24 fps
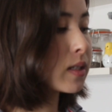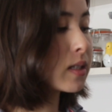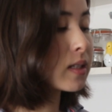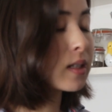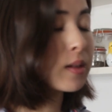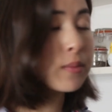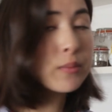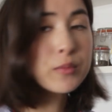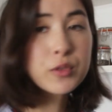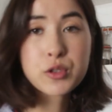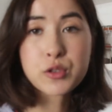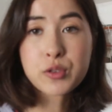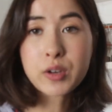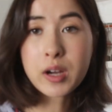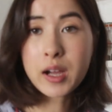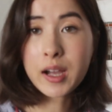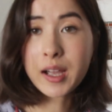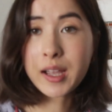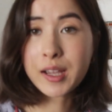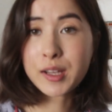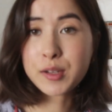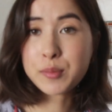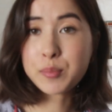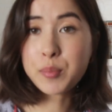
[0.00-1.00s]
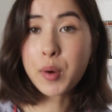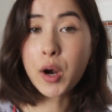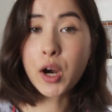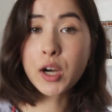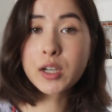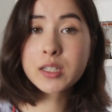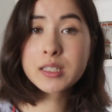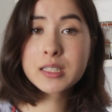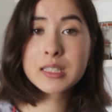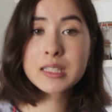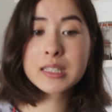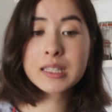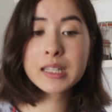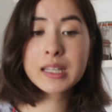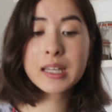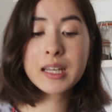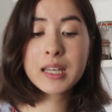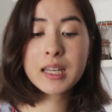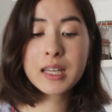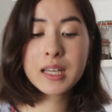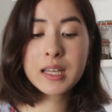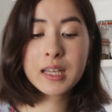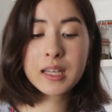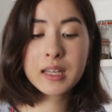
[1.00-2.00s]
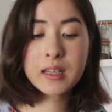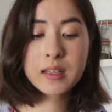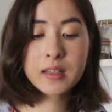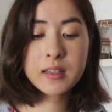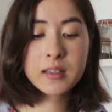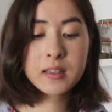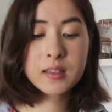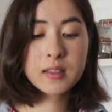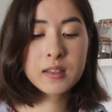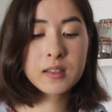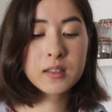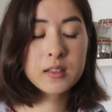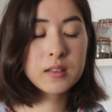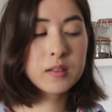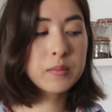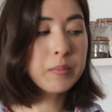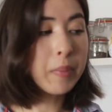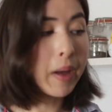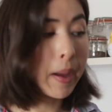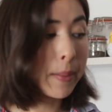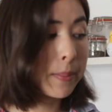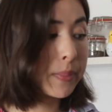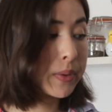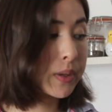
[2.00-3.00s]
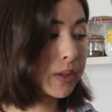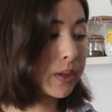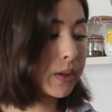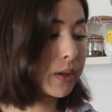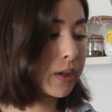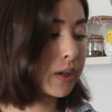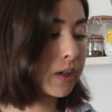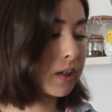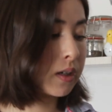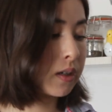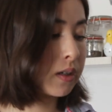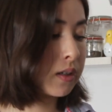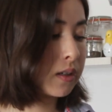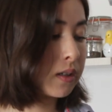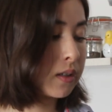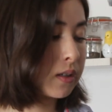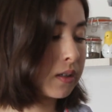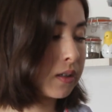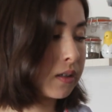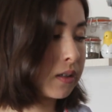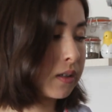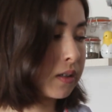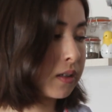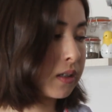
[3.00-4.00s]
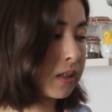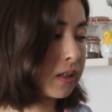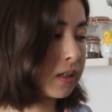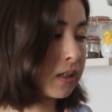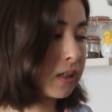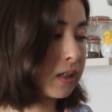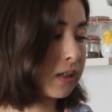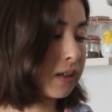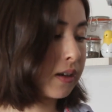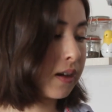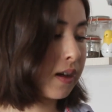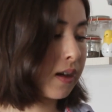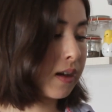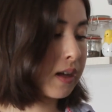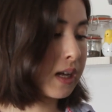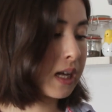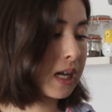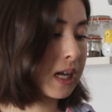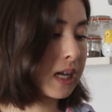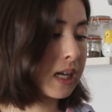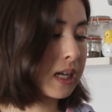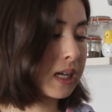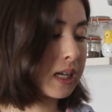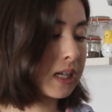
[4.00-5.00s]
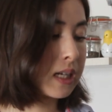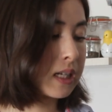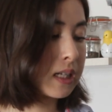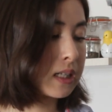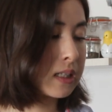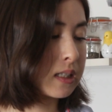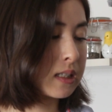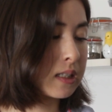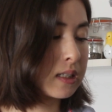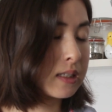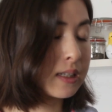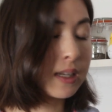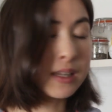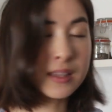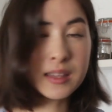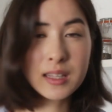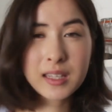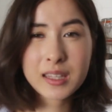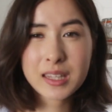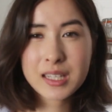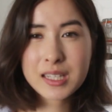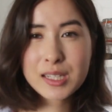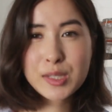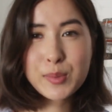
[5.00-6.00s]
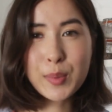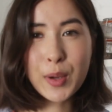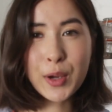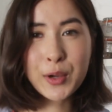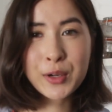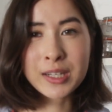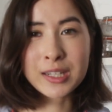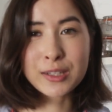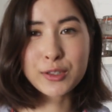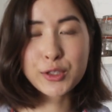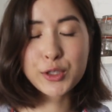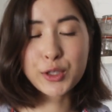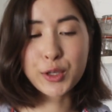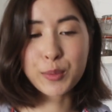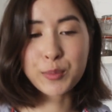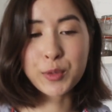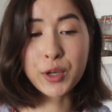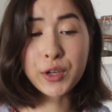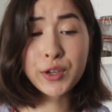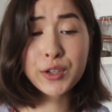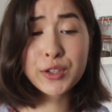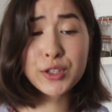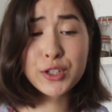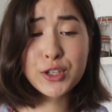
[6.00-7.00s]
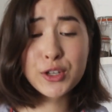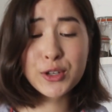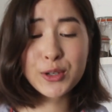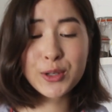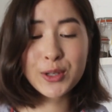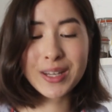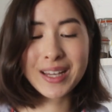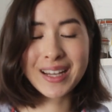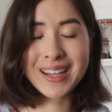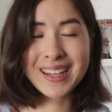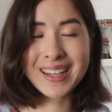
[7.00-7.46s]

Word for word: some dried parsley, pepper, and I think that's about it. So I'm not gonna show you